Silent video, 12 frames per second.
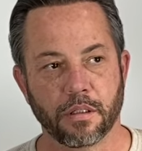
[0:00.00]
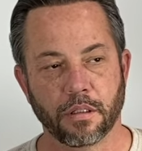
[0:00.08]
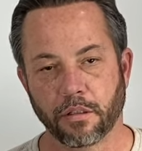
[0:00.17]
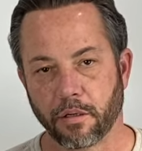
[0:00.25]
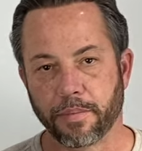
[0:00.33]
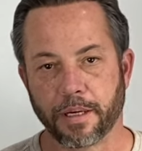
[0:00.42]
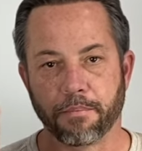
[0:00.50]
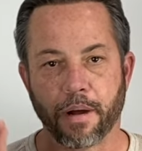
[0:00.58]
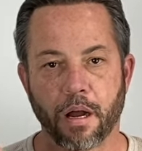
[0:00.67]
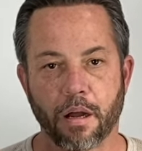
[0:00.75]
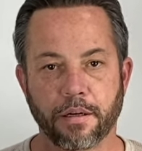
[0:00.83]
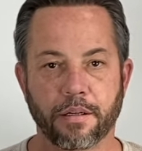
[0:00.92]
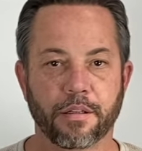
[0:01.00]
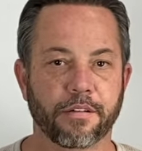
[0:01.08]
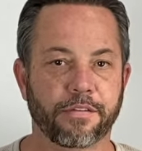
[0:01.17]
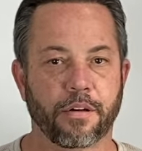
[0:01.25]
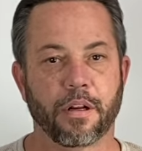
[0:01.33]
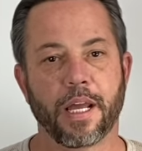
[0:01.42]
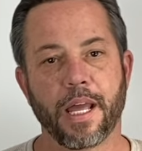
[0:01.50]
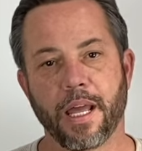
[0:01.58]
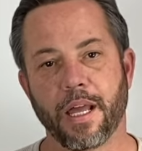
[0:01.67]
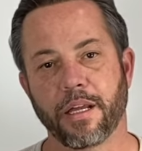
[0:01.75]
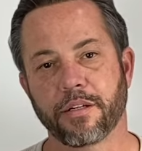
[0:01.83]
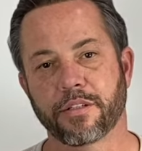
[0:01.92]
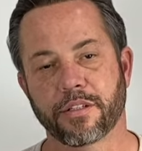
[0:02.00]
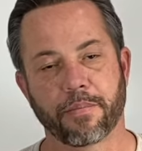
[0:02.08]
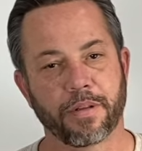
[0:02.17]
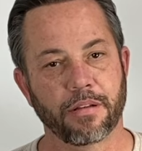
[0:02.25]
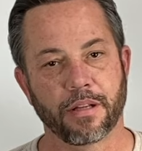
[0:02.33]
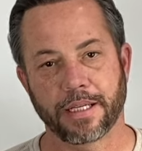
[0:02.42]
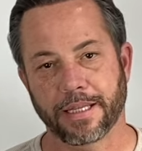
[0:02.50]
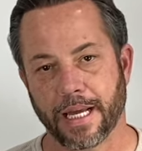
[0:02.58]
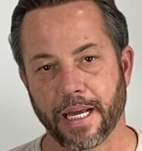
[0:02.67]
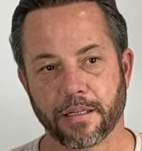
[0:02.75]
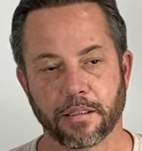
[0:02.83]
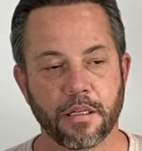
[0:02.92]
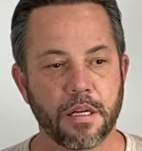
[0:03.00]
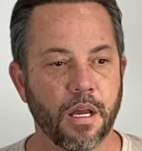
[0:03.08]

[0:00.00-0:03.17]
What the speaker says: A little bit of bond on the front edge, something like that.